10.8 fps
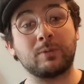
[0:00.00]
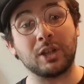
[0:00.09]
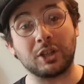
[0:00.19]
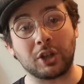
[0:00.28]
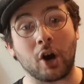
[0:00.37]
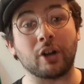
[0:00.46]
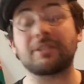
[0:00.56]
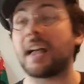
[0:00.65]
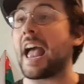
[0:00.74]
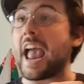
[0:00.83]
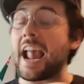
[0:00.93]
to God
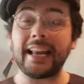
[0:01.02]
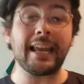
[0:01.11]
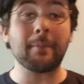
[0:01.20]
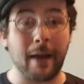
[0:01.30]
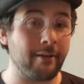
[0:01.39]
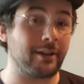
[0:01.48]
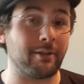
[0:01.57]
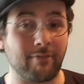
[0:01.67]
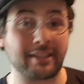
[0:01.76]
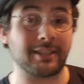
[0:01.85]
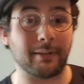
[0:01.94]
that any American
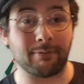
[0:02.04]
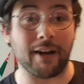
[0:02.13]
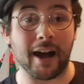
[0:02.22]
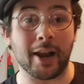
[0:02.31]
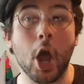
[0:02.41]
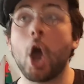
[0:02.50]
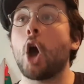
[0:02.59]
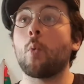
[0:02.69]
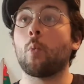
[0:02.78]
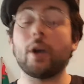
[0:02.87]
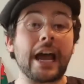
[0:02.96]
wrestling fan
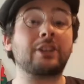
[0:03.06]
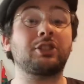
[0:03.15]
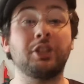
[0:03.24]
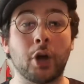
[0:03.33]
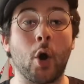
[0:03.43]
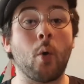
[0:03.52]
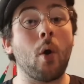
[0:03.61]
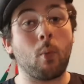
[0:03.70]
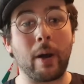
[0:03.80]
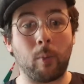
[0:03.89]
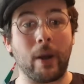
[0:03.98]
would actually know
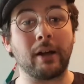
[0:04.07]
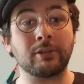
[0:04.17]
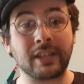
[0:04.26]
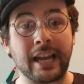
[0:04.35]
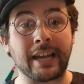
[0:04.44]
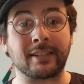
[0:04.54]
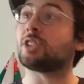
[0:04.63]
where Wales is.